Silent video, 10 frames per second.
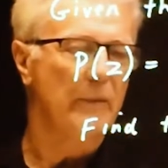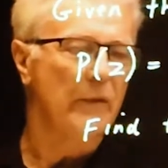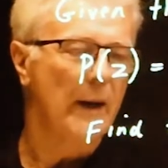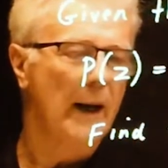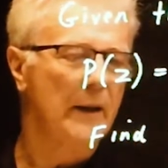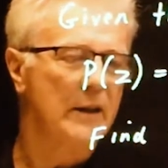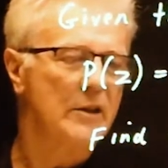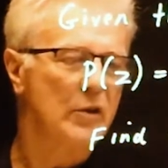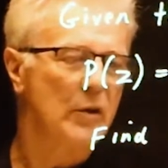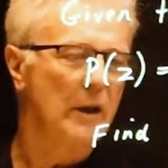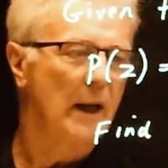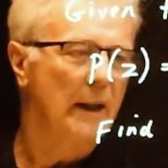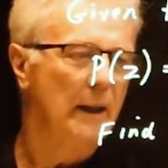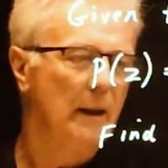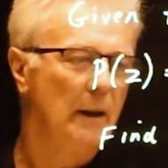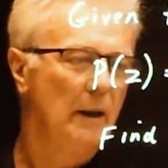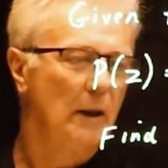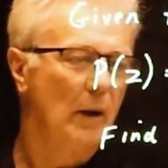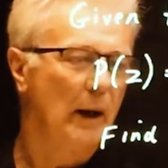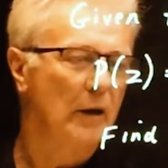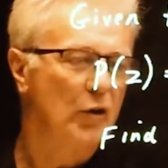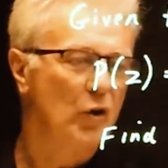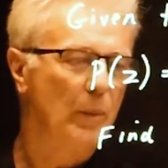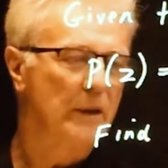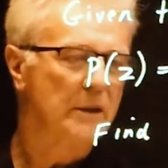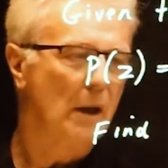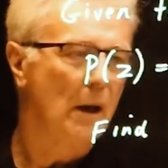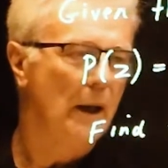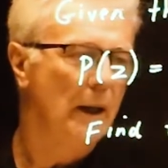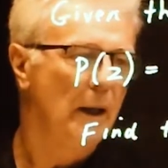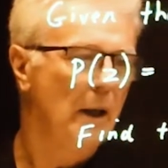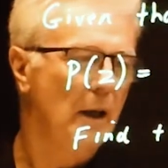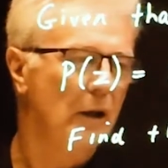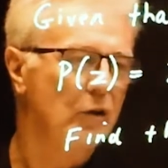If we add these two together, I get 2 plus I and